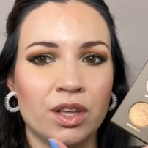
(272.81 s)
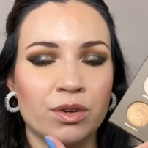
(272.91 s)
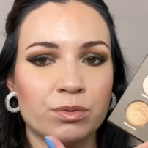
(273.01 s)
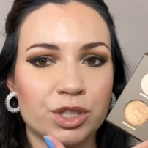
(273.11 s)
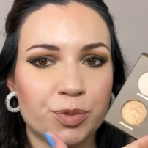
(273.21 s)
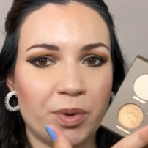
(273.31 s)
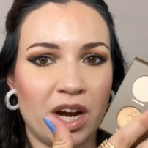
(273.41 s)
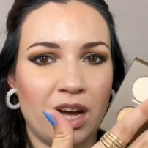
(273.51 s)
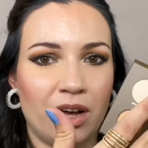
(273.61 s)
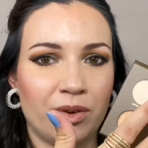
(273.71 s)
rich
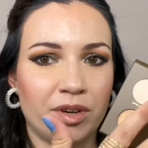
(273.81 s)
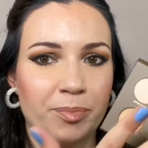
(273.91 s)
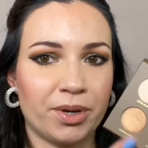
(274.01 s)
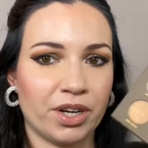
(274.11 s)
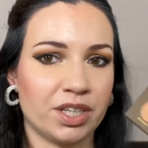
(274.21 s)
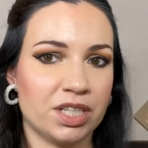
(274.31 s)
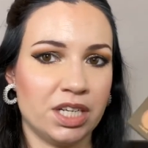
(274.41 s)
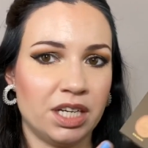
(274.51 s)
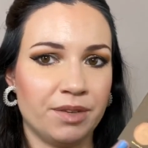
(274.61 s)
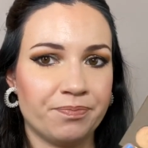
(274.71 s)
brown, a
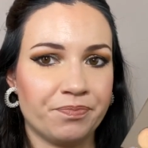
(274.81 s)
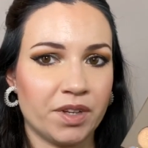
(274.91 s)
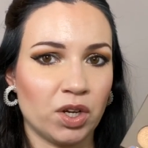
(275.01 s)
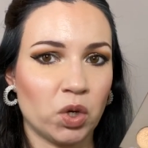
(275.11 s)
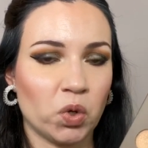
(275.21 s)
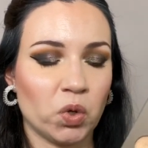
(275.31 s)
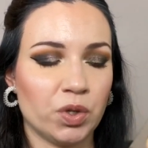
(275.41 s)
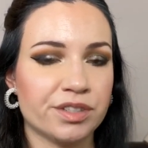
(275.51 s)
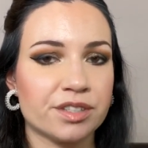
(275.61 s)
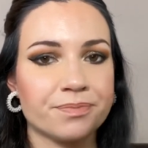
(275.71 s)
burgundy, a gold,